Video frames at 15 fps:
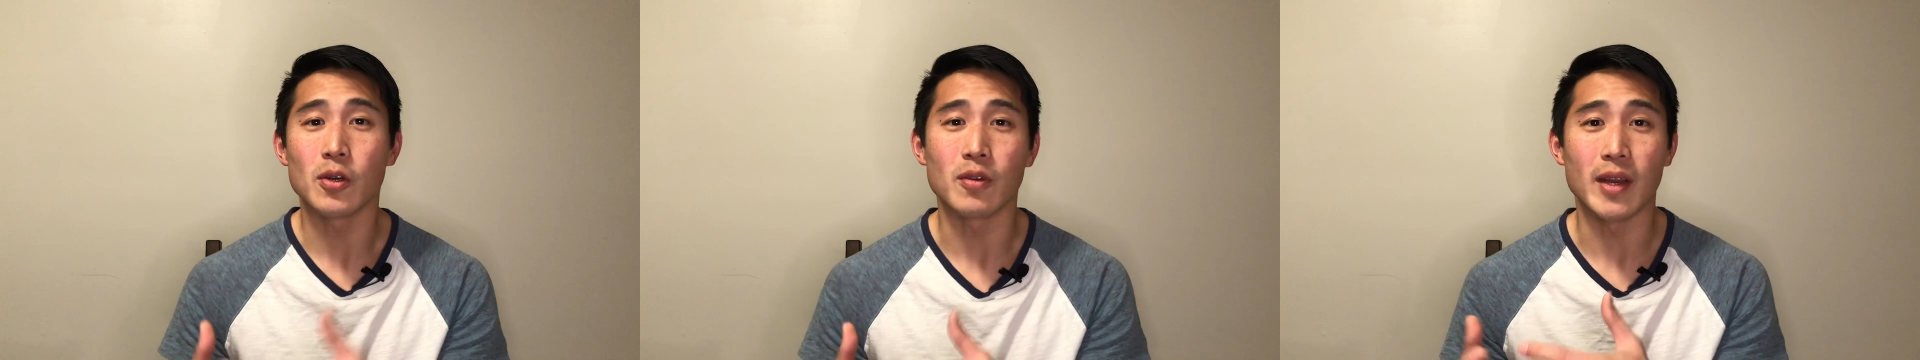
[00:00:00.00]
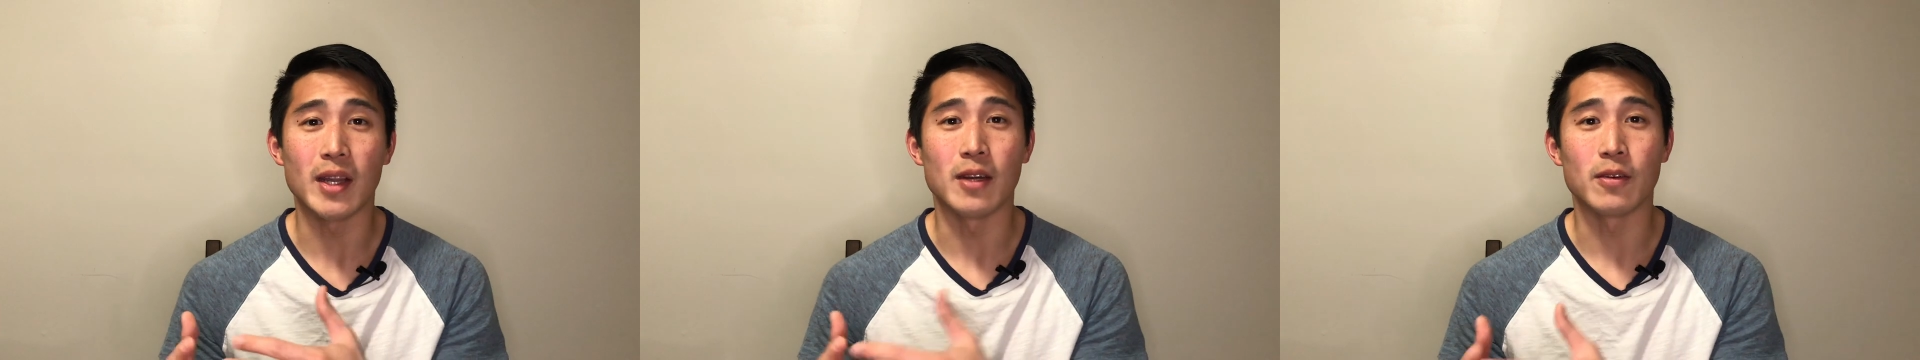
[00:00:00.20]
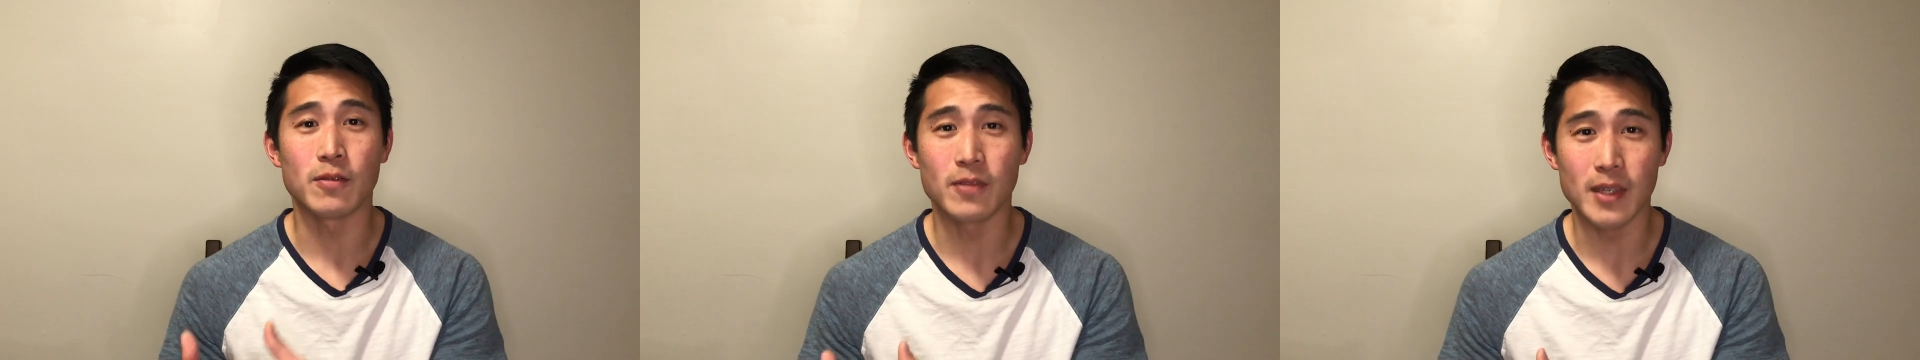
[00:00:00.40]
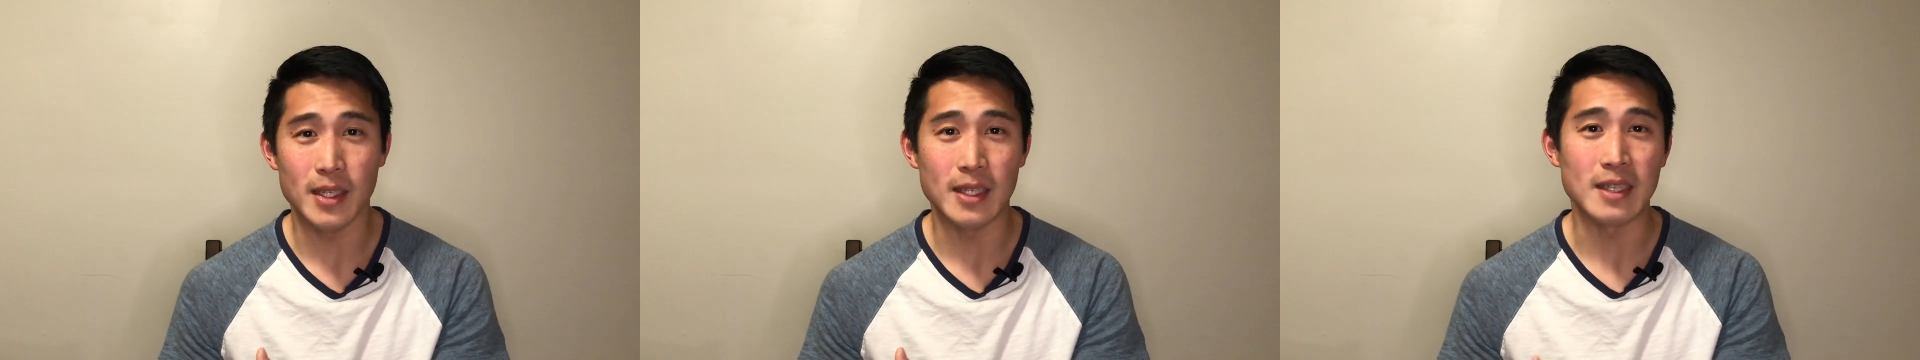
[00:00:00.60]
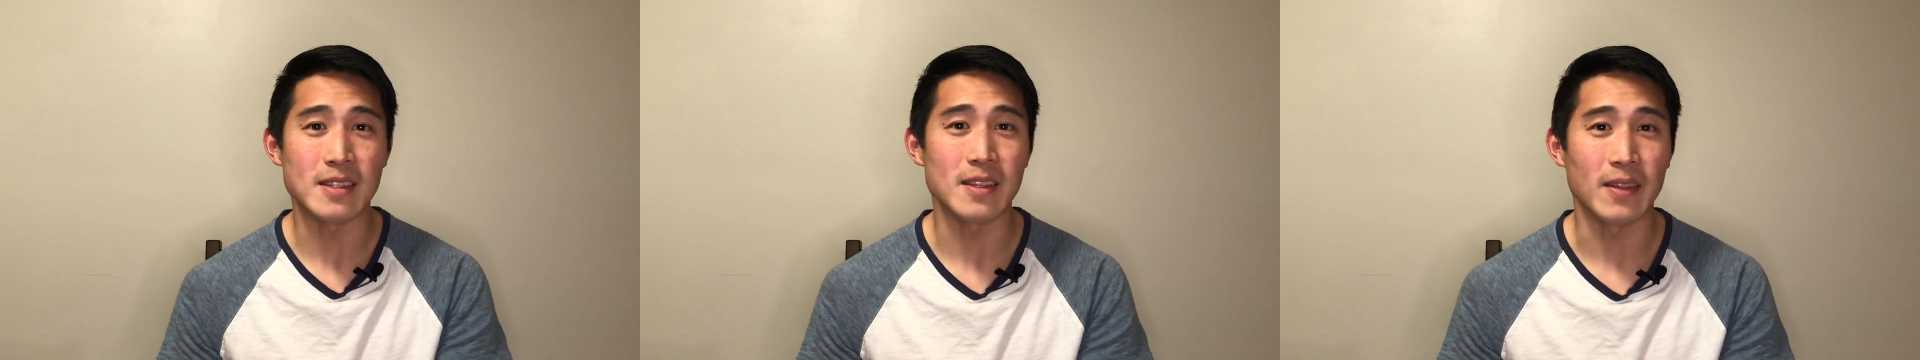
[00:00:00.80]
greater
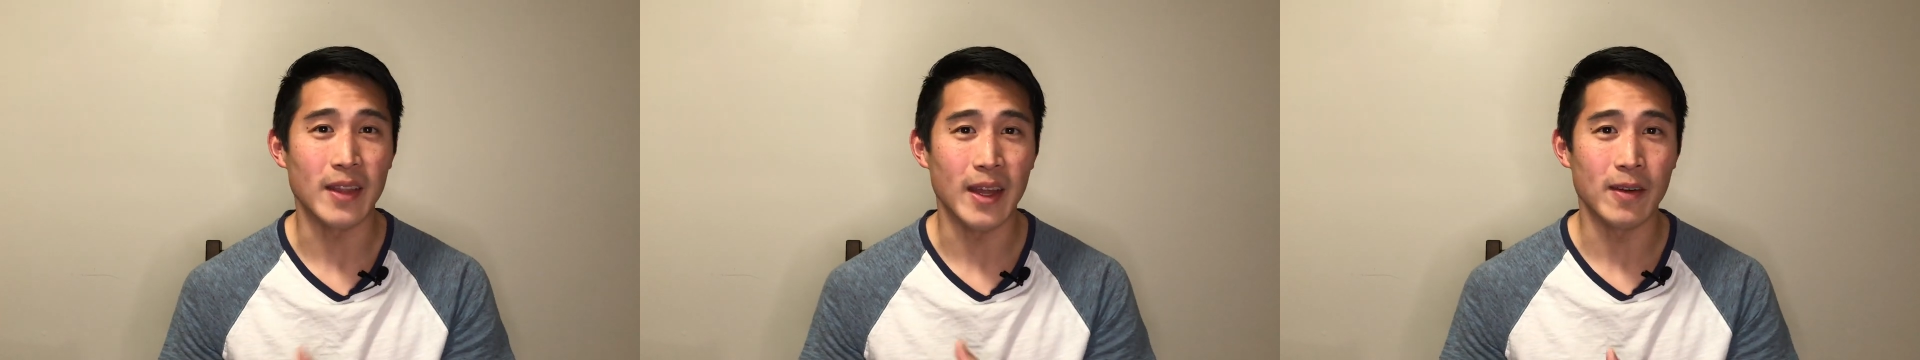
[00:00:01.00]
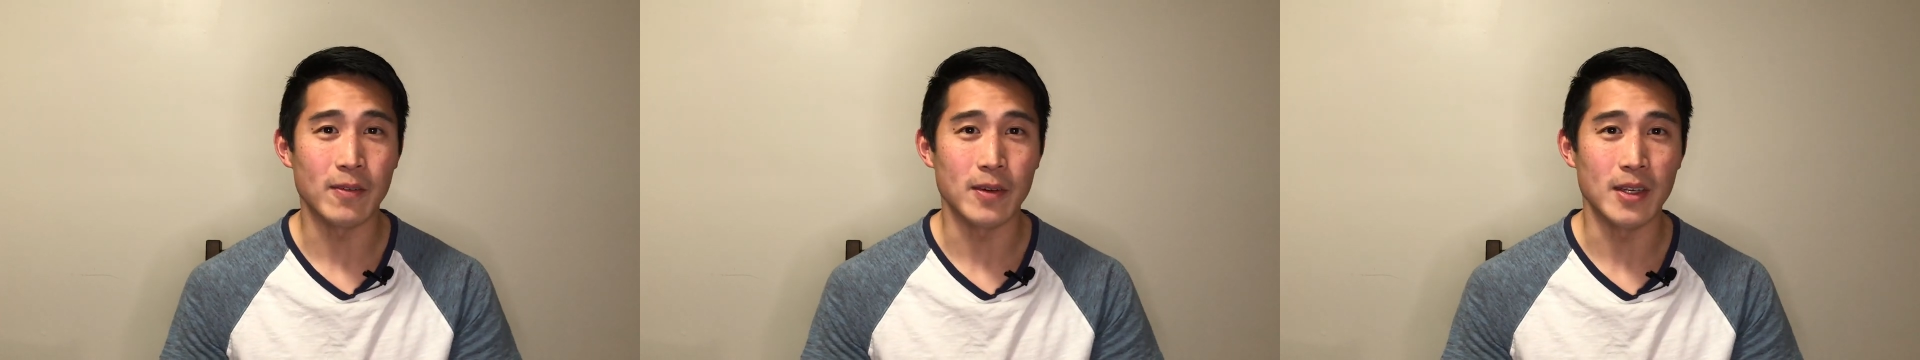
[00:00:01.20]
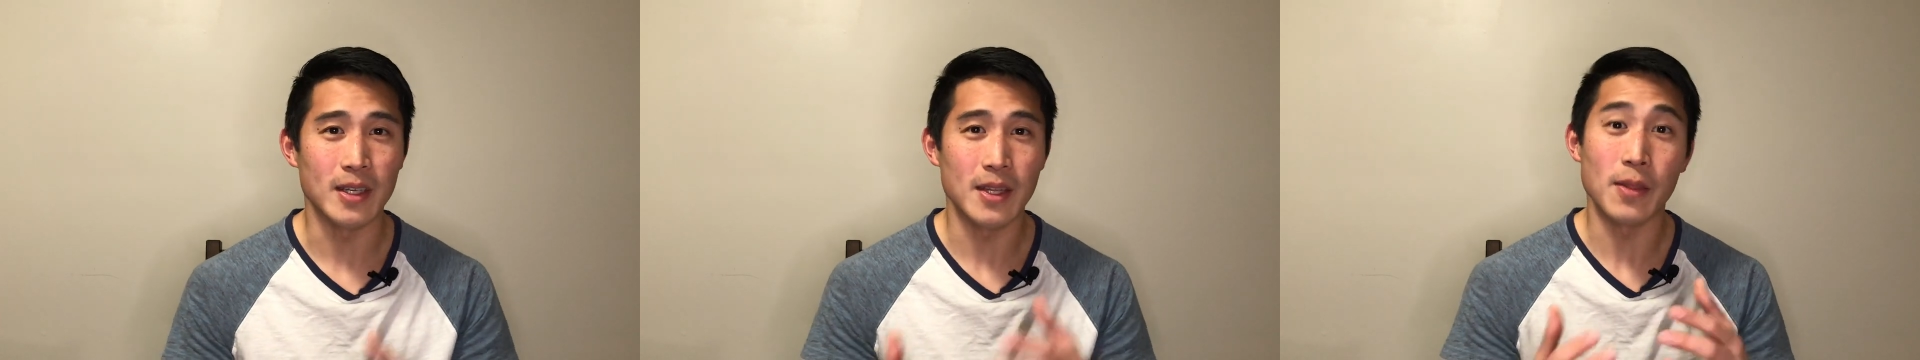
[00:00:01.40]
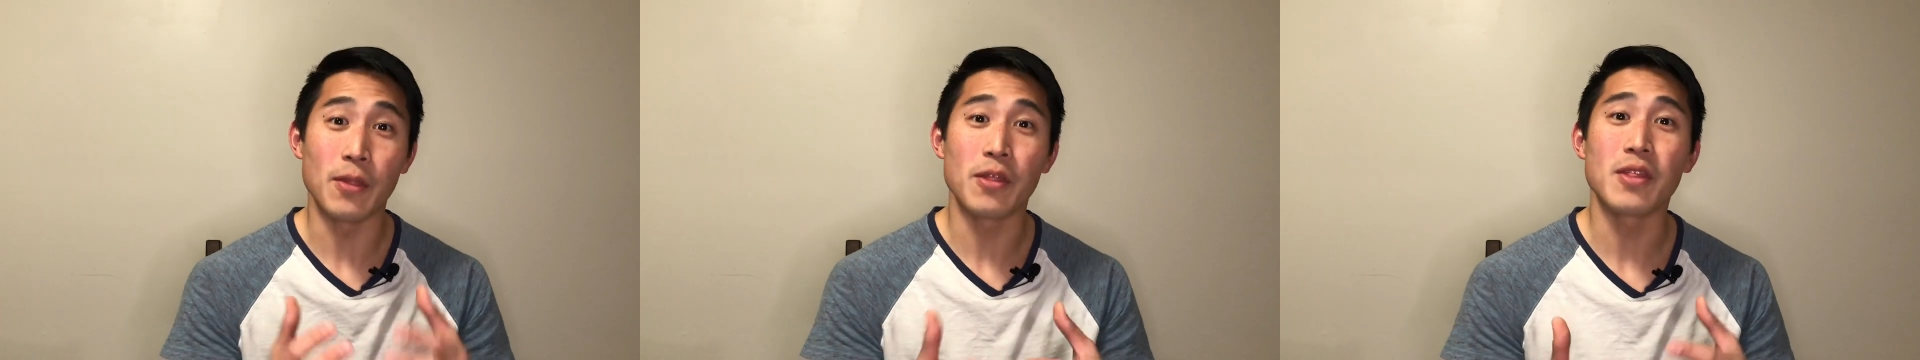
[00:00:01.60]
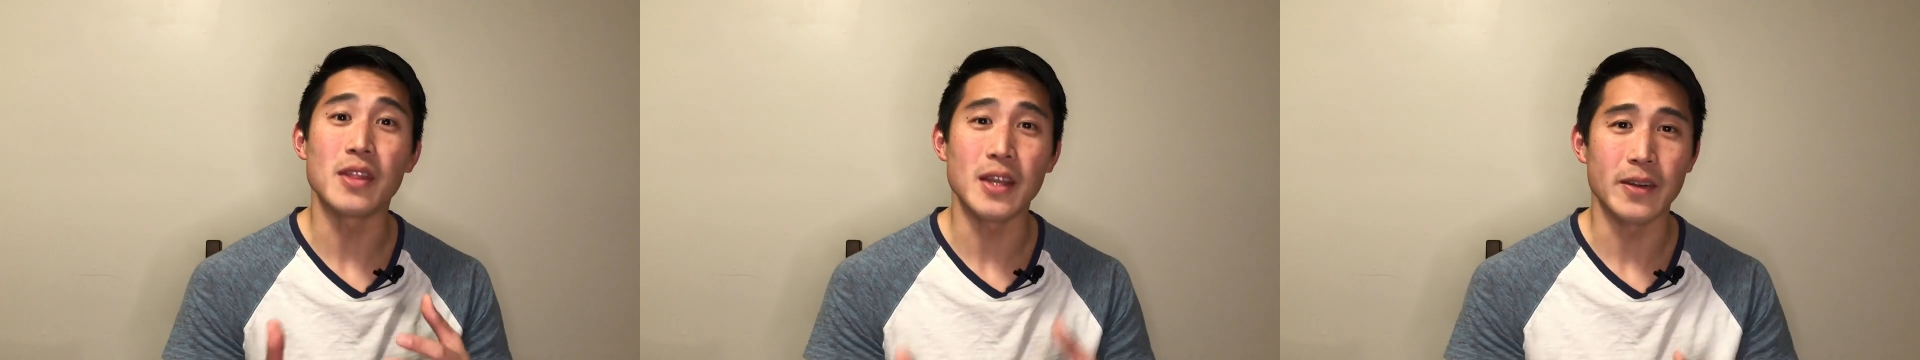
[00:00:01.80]
fitness, and that would,
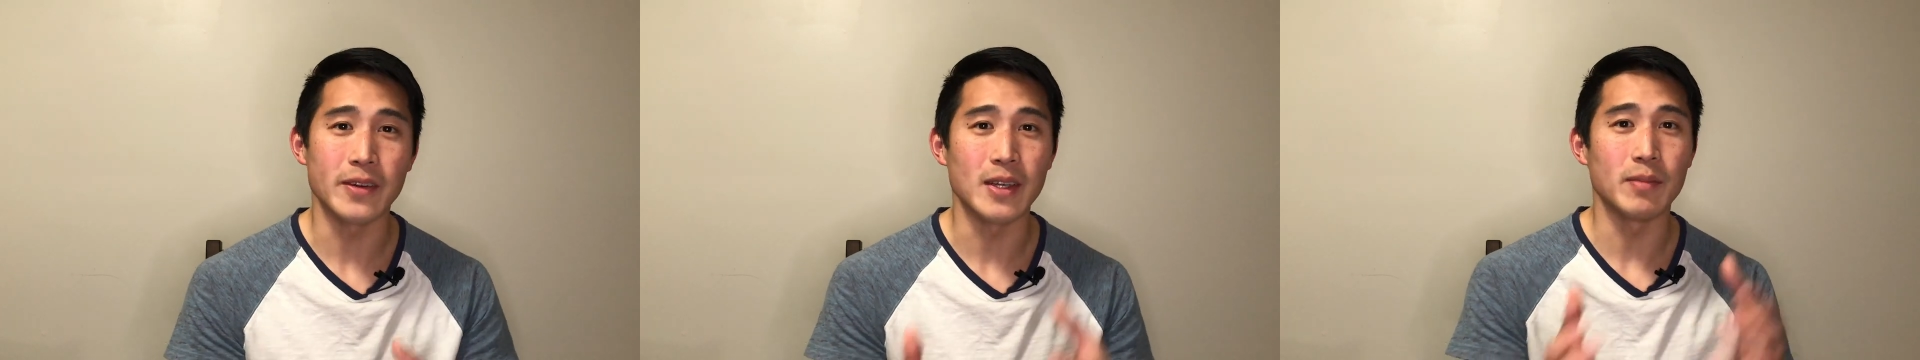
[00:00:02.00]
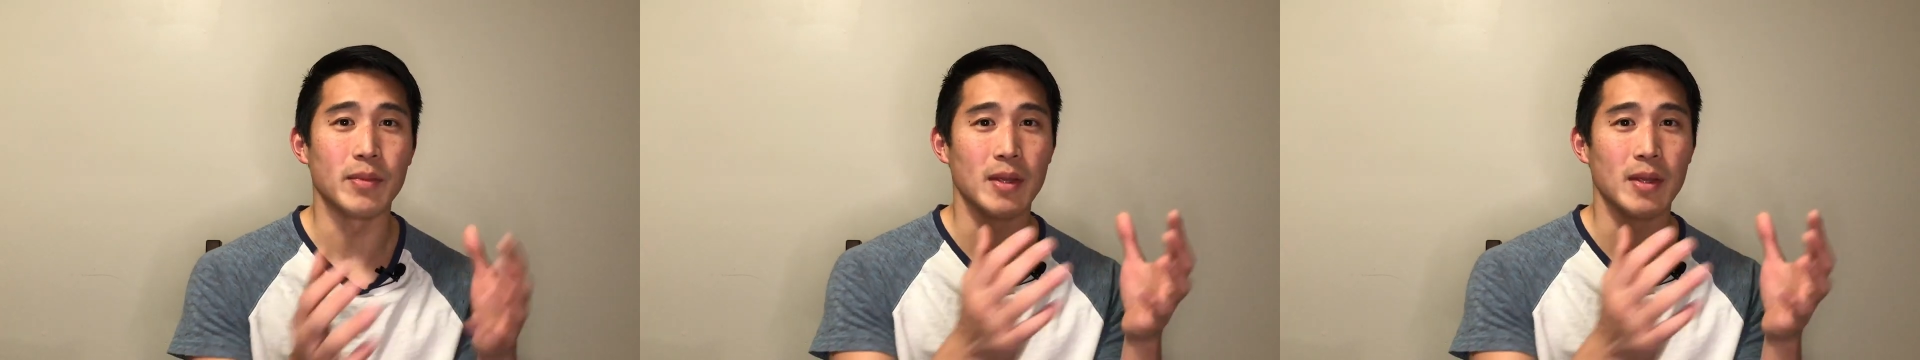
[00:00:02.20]
in theory,